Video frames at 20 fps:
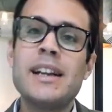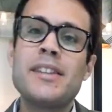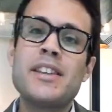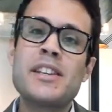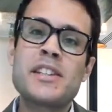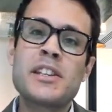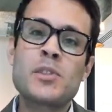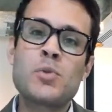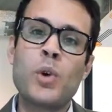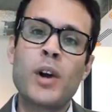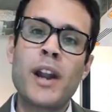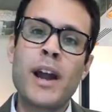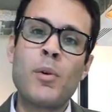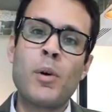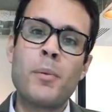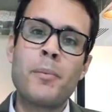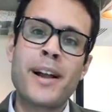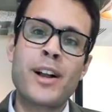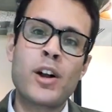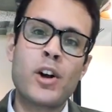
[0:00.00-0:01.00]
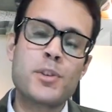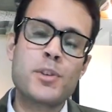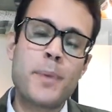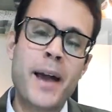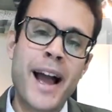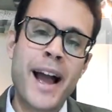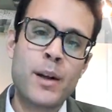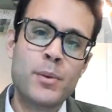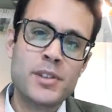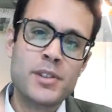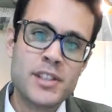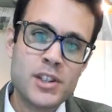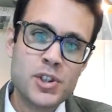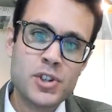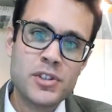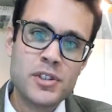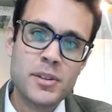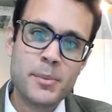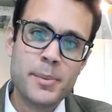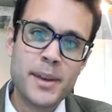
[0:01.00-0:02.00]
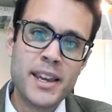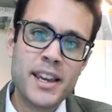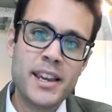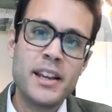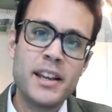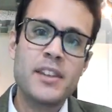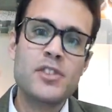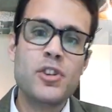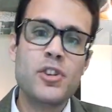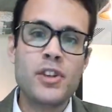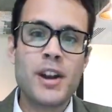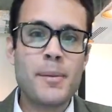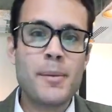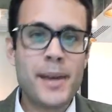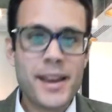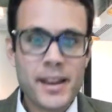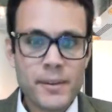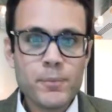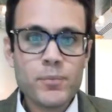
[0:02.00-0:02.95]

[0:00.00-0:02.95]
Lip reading: This is what I want my cost per acquisition to be, so that I make,